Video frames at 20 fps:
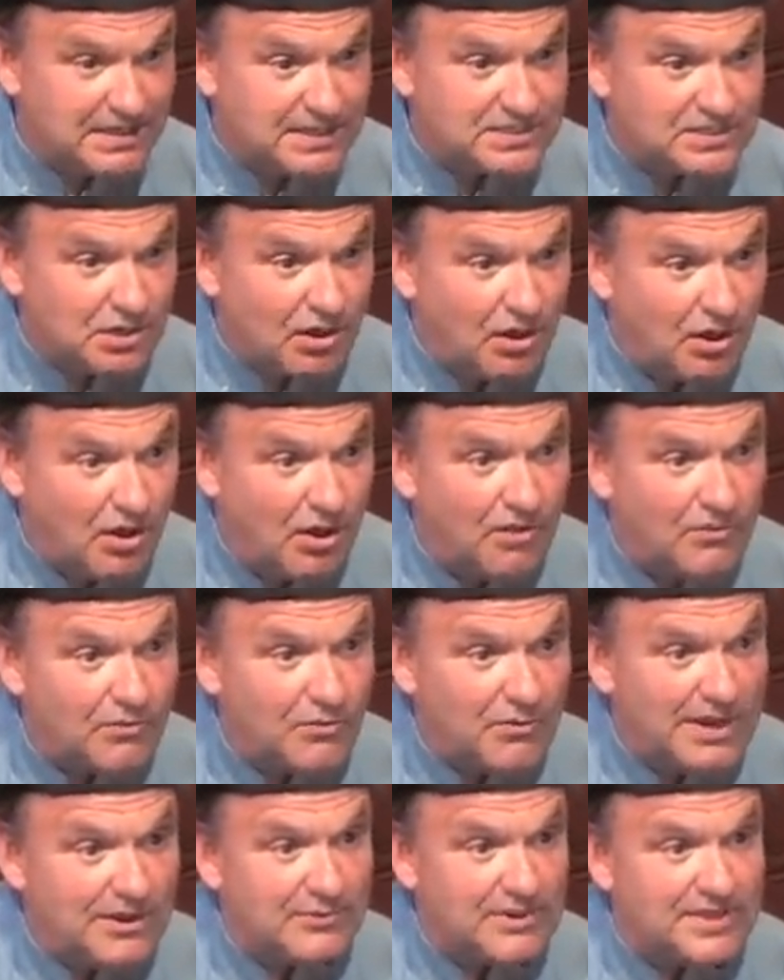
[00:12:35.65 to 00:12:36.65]
It's all the
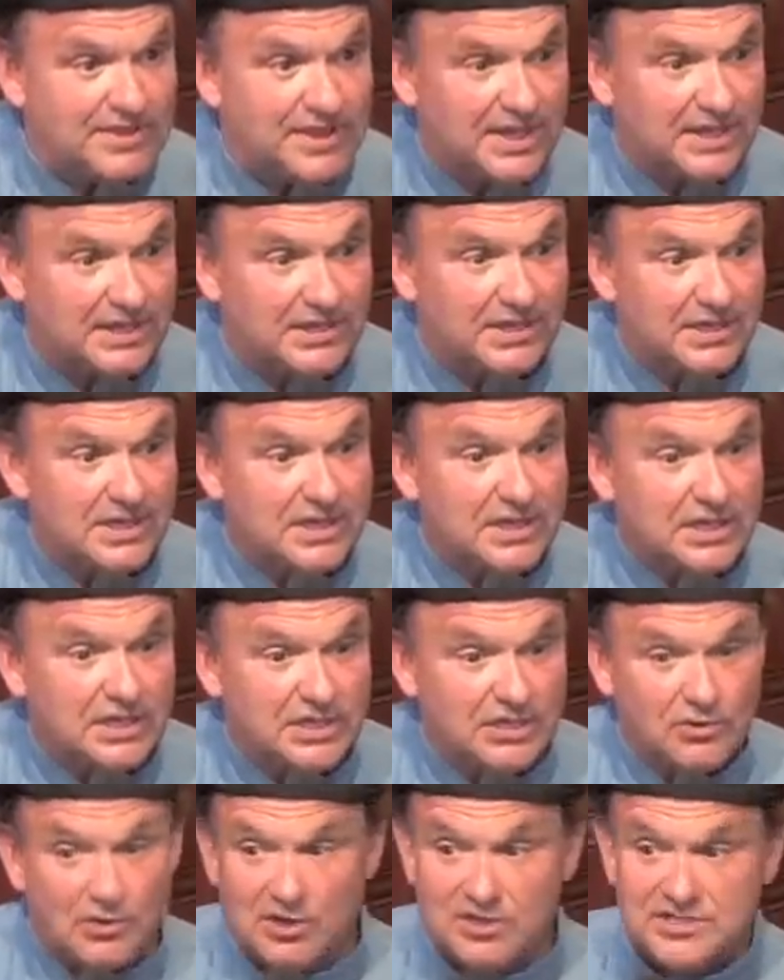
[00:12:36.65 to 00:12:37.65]
way we think.
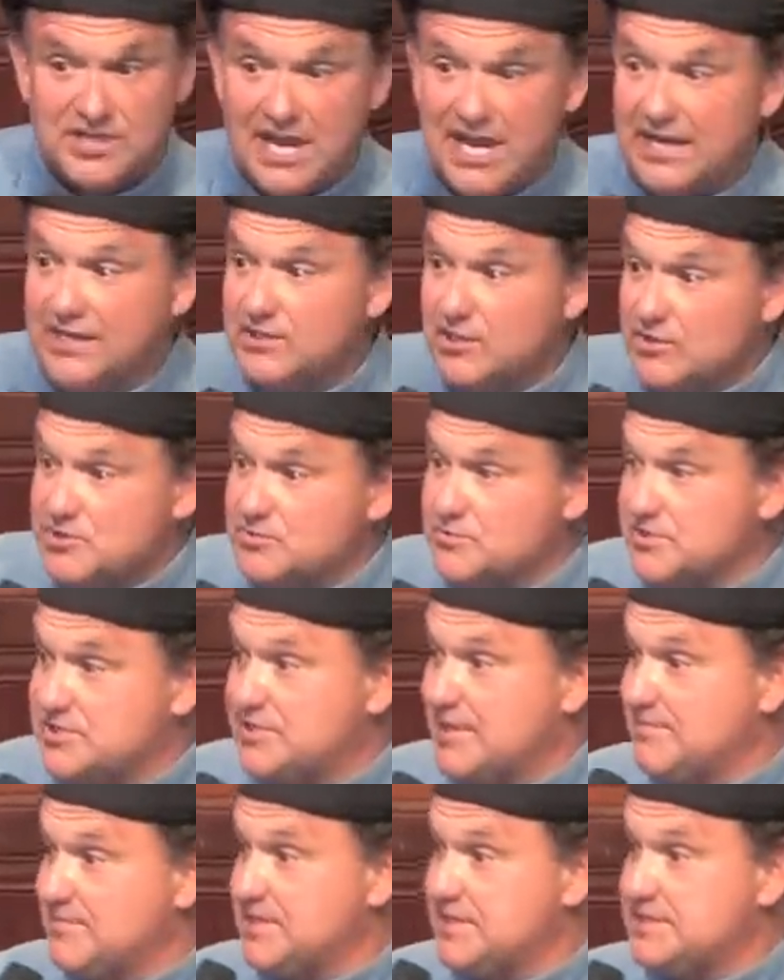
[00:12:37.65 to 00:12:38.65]
You are diagnosed with
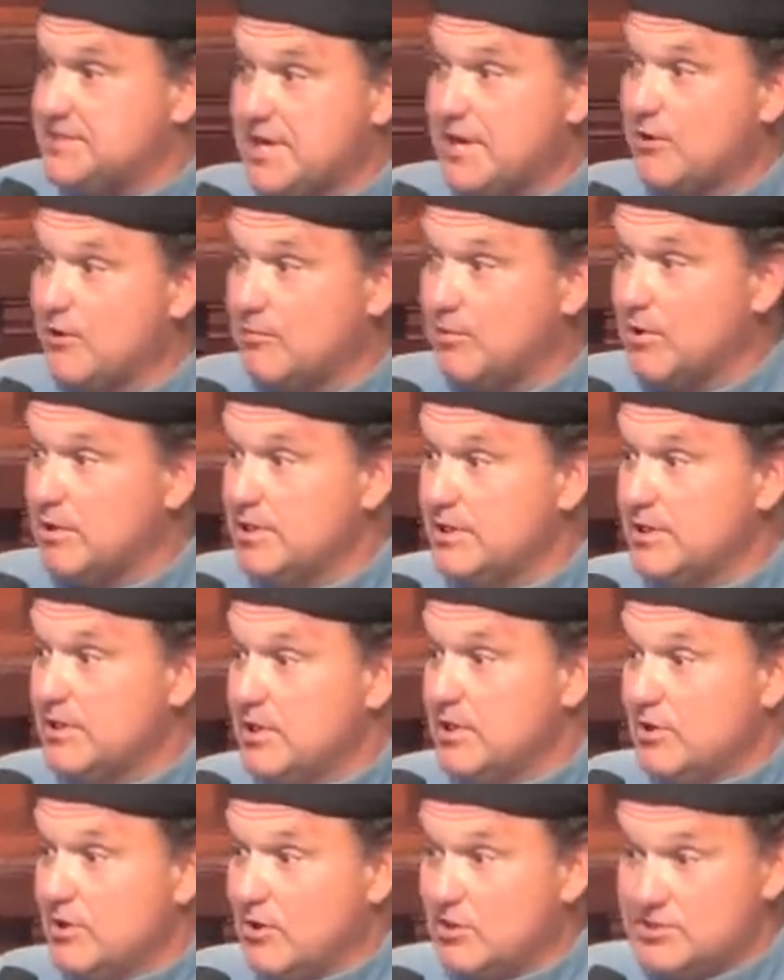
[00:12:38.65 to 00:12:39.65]
something terrible,
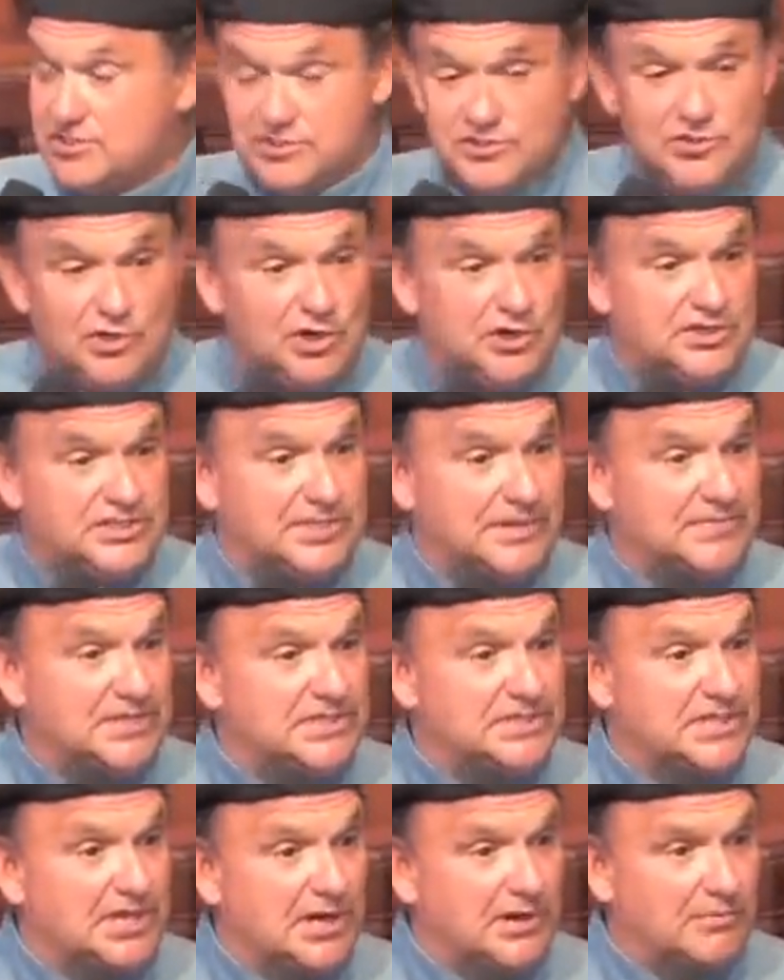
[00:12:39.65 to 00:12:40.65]
or you heard
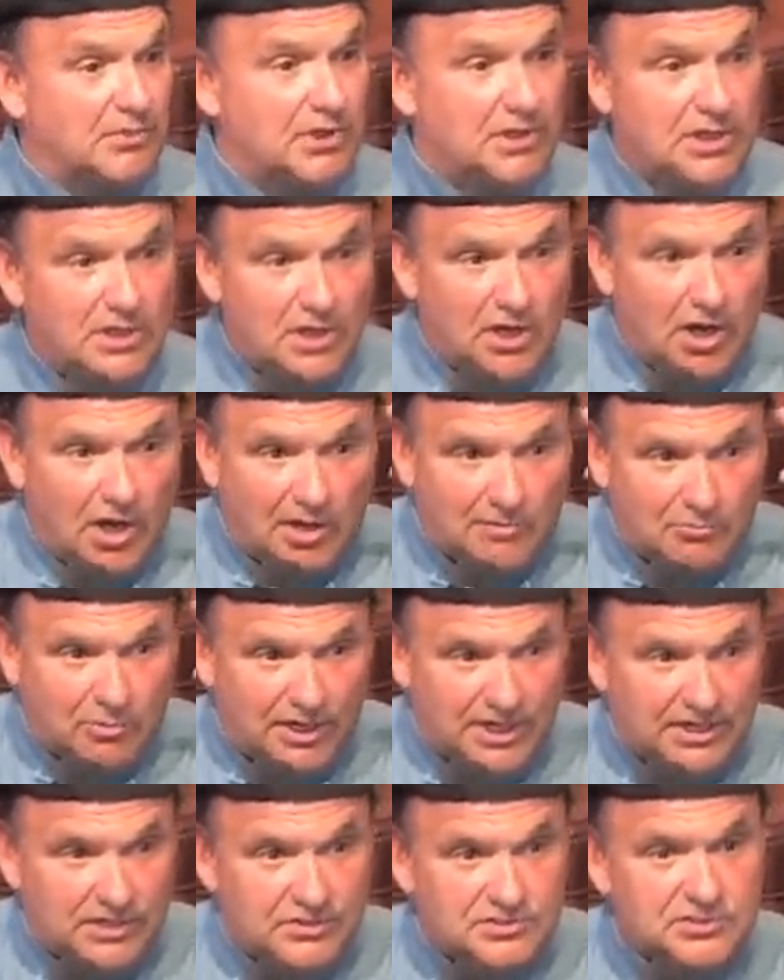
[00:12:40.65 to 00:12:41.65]
something terrible, our
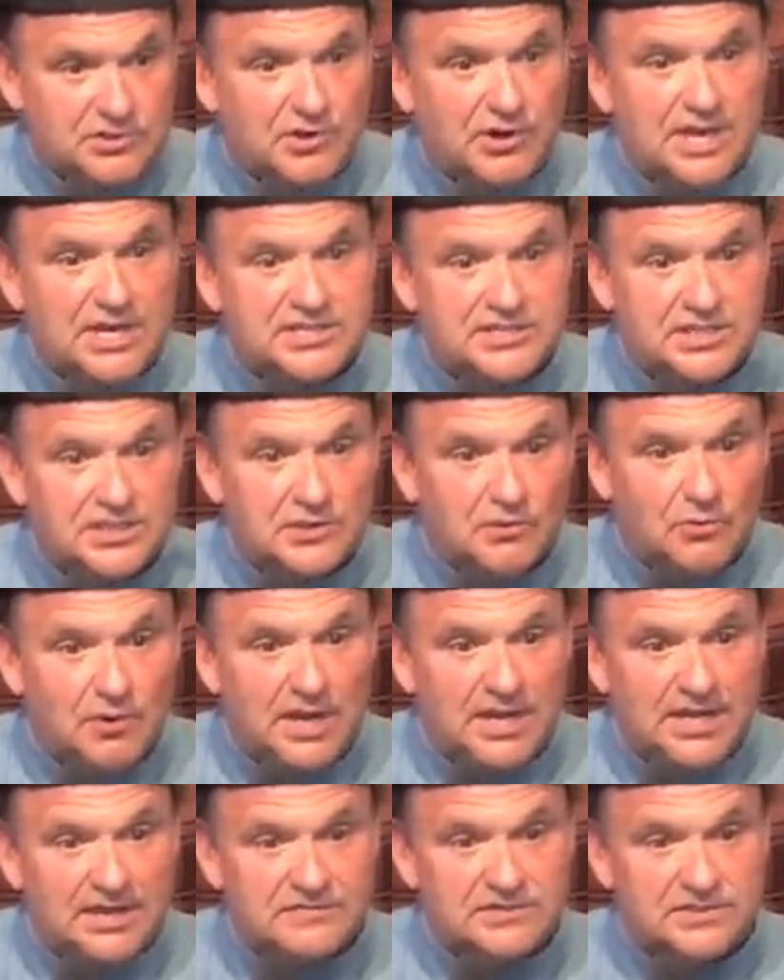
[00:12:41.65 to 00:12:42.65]
brain goes crazy, the
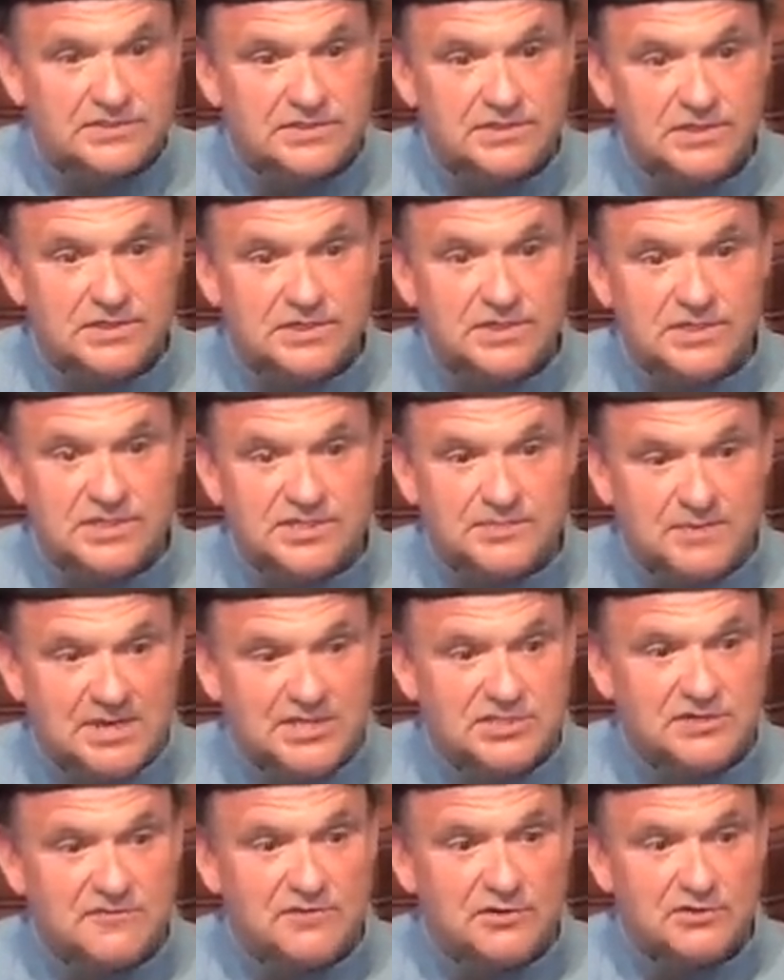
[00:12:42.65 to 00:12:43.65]
what ifs
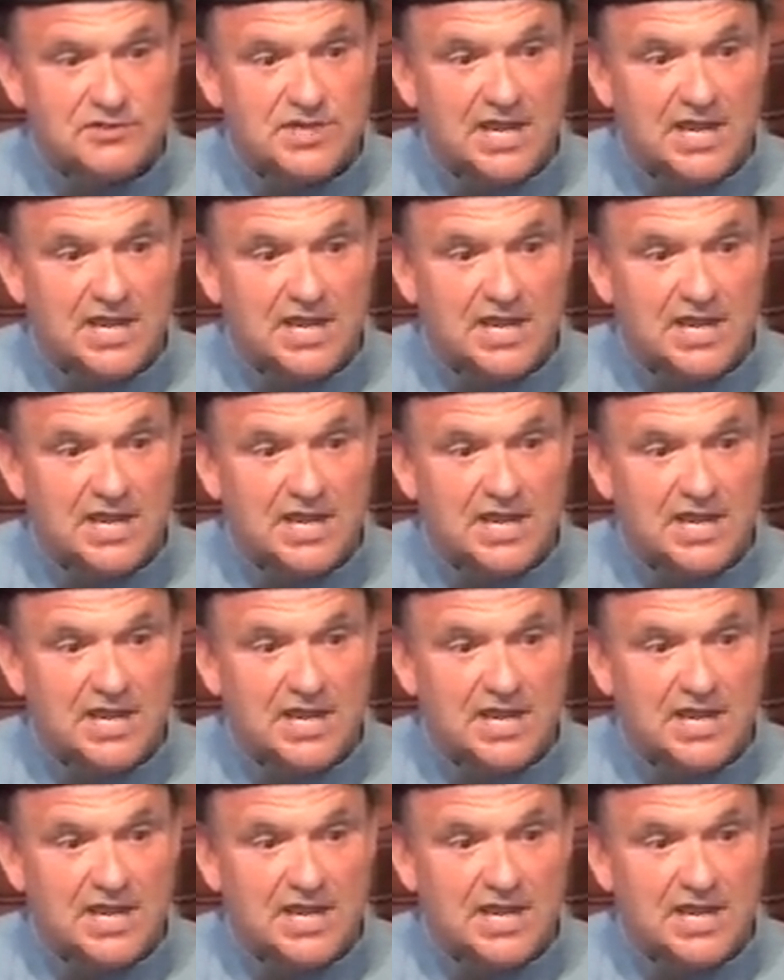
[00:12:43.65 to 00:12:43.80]
especially if you're